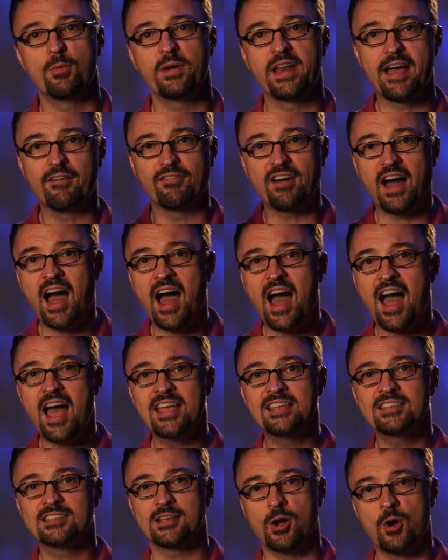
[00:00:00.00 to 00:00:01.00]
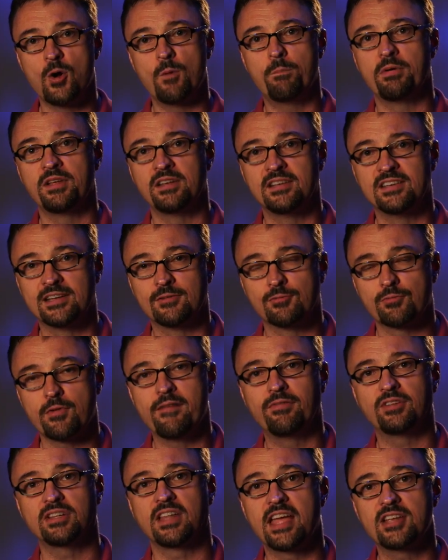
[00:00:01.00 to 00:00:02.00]
We'd have eyes opened and
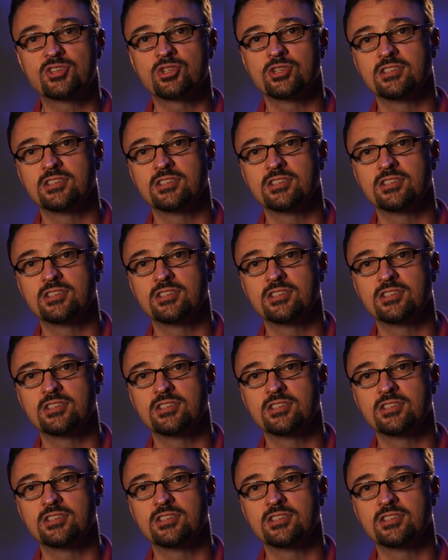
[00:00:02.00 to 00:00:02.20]
revelation